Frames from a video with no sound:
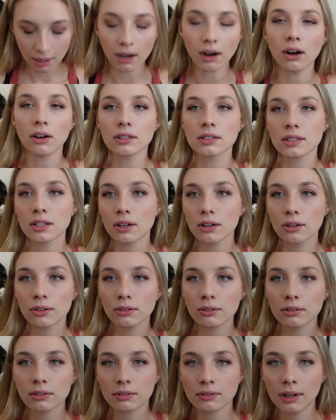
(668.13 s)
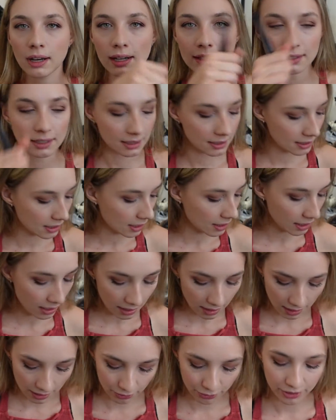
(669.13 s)
Also, as I say
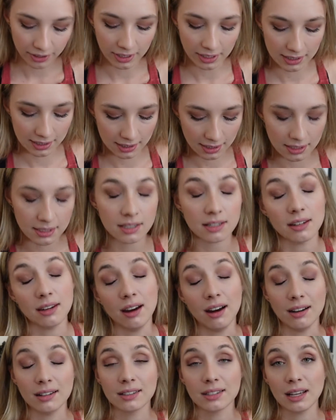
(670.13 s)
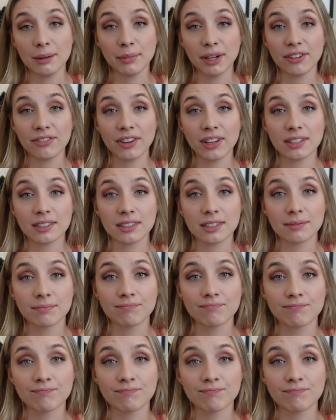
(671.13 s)
that, I realized I did not set my face.